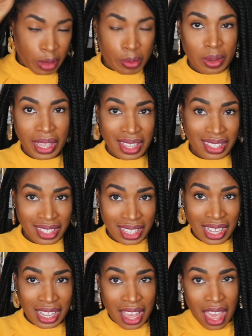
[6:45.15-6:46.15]
people can
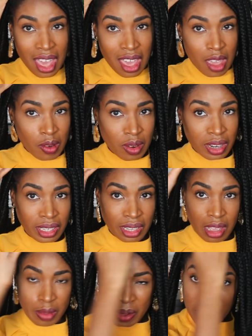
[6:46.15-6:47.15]
see. In order to
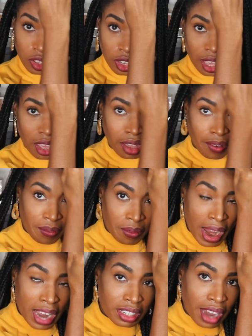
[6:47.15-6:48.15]
keep it looking
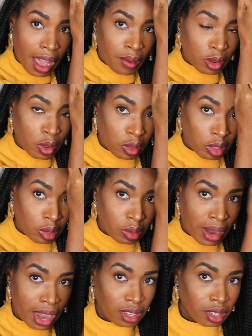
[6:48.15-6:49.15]
fresh, I will go
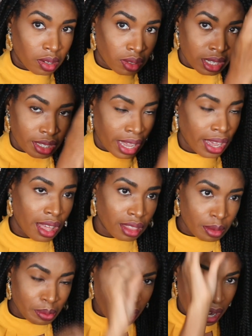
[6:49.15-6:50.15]
through and literally take out
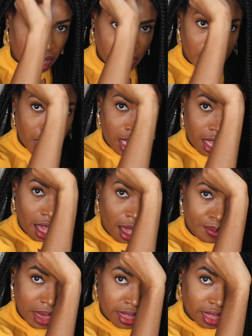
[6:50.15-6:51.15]
the braid
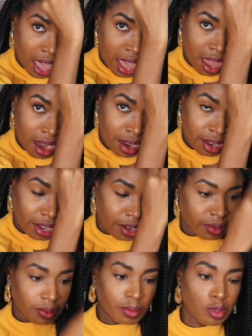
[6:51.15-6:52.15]
and then, you
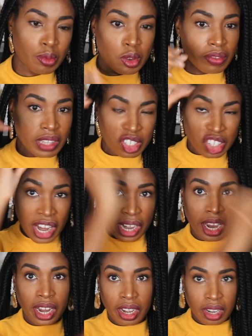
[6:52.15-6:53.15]
know, remove the shed
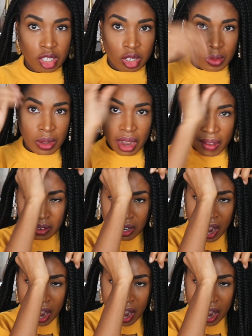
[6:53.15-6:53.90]
hairs or whatever